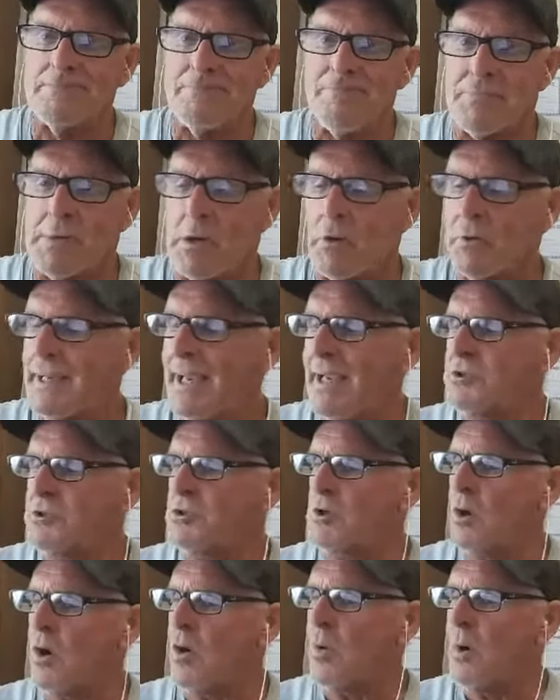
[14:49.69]
Okay,
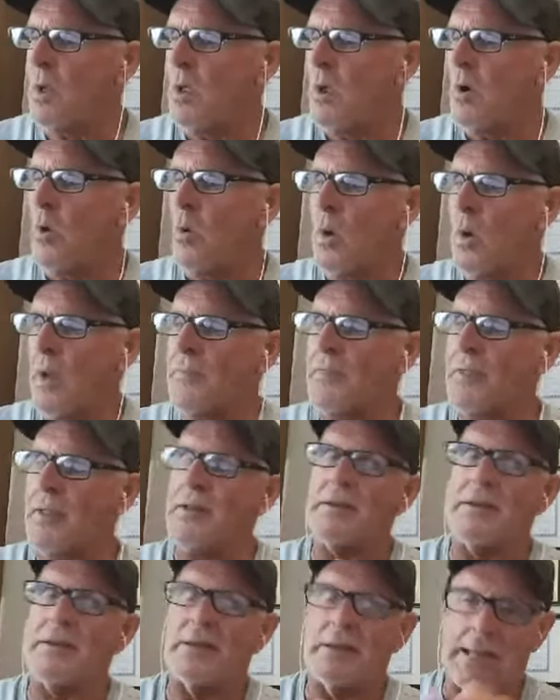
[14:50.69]
so
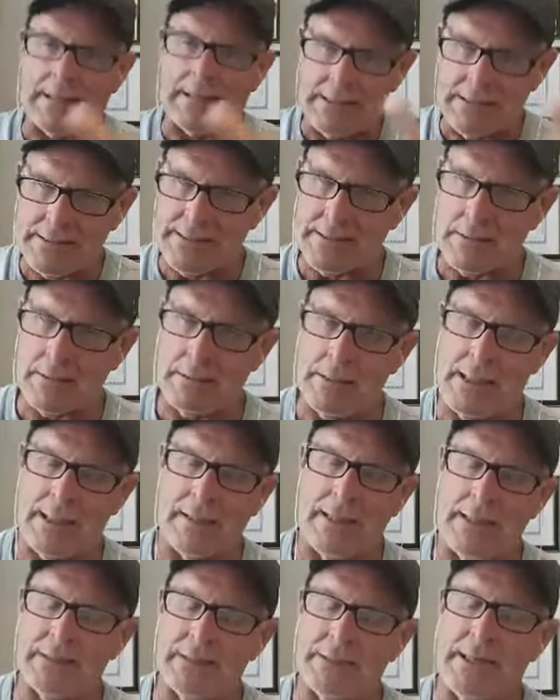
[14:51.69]
like
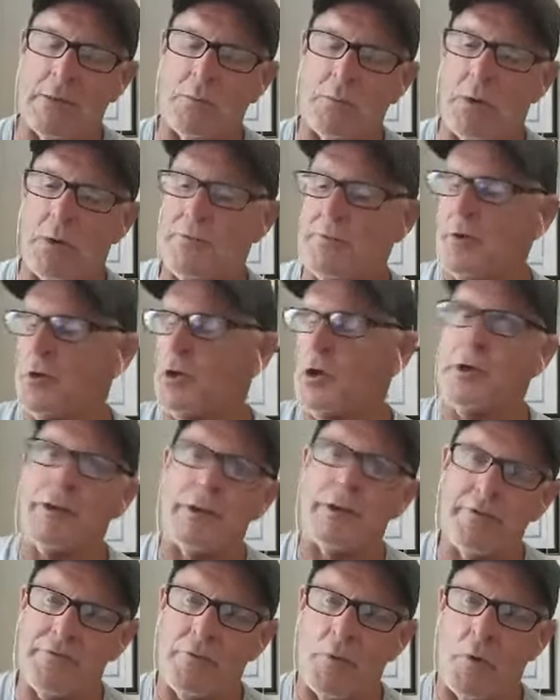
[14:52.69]
I said, what they're
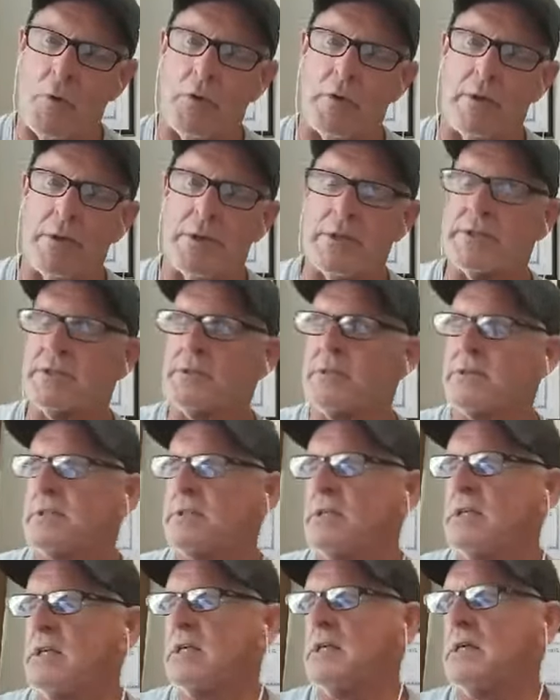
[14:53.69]
looking for is to
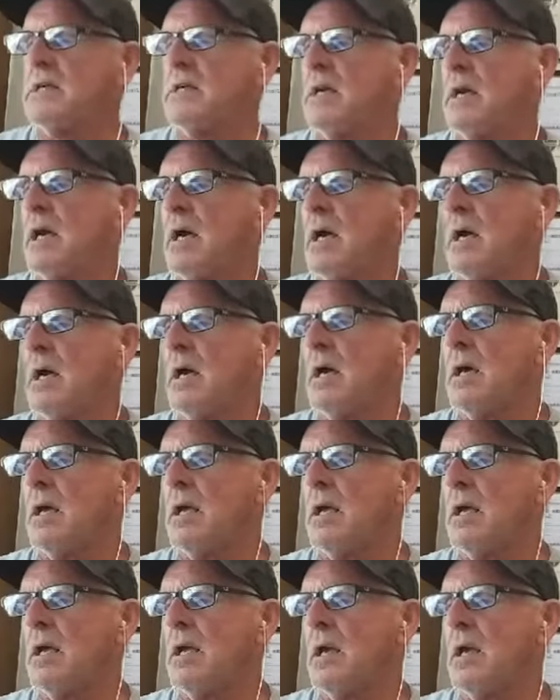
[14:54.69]
see
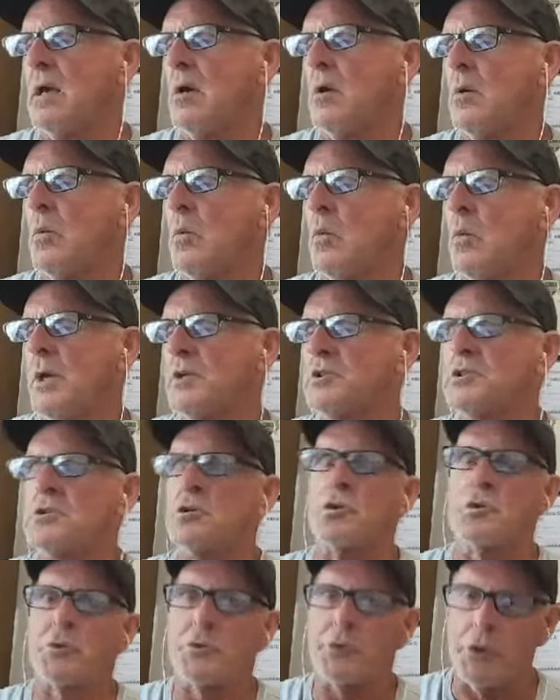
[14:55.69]

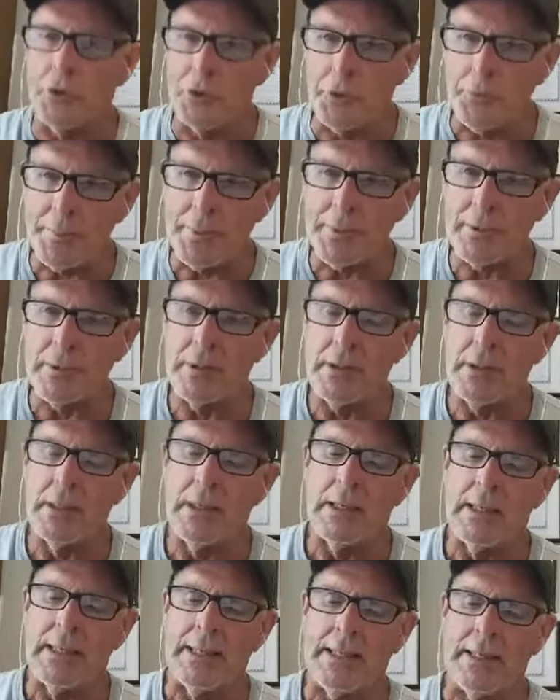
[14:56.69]
which group
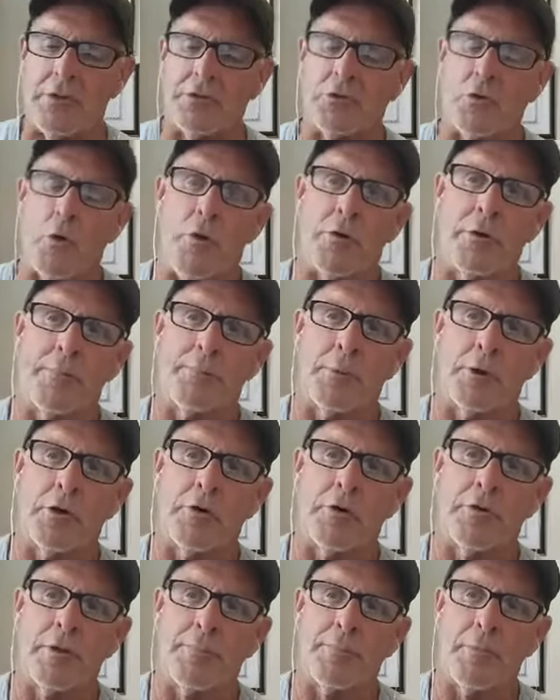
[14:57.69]
is going to
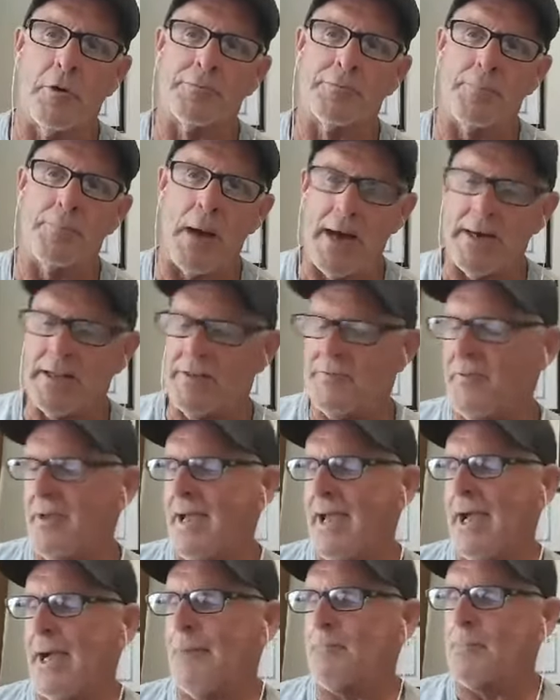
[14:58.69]
burn the most body
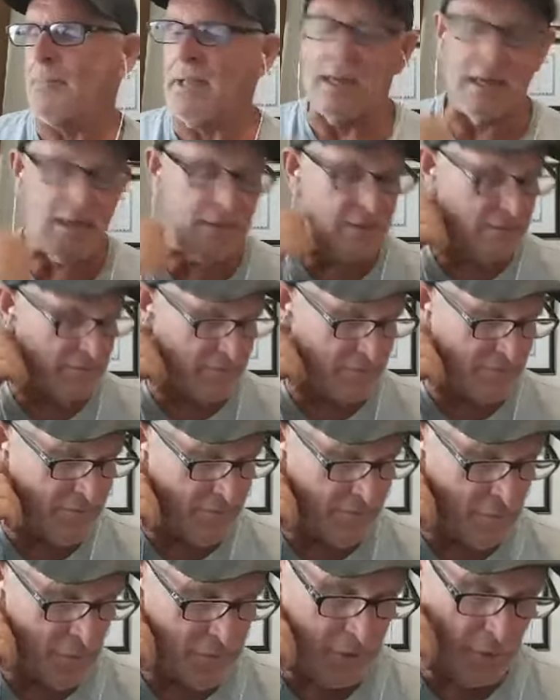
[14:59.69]
fat. And
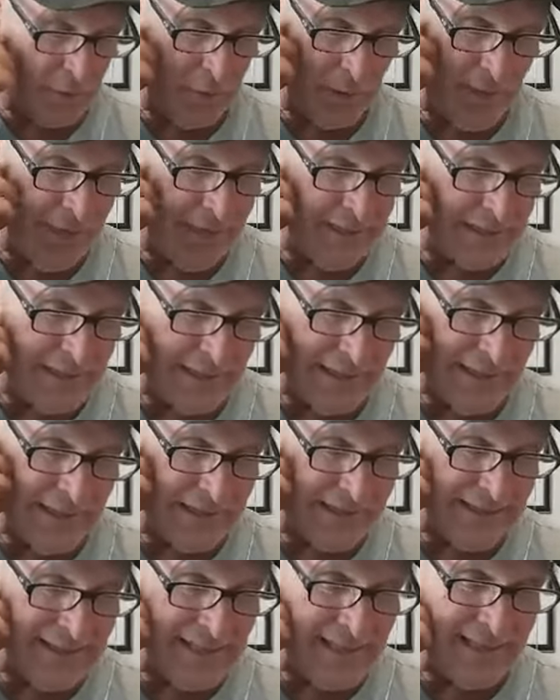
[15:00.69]
What's crazy
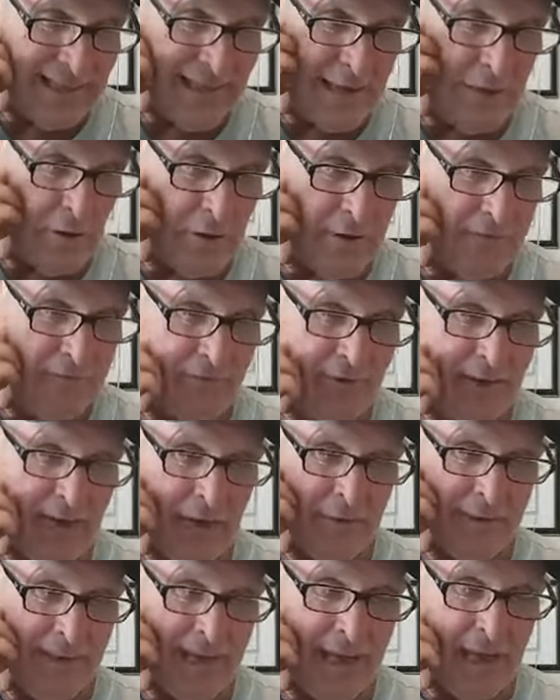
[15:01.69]
is they not only
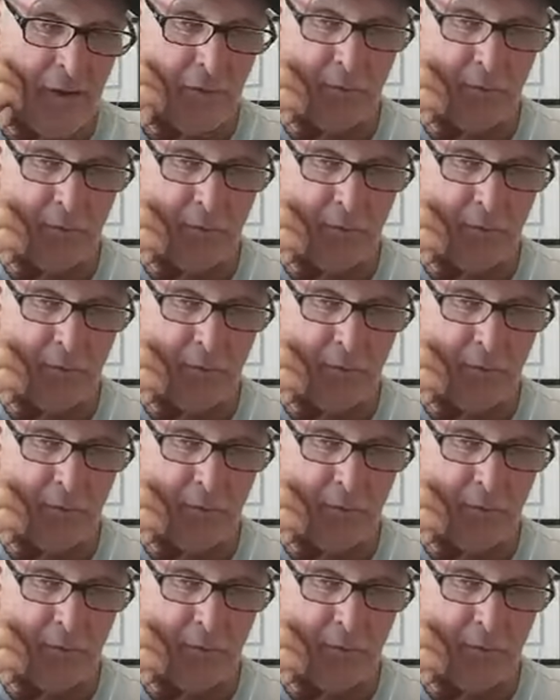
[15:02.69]
found out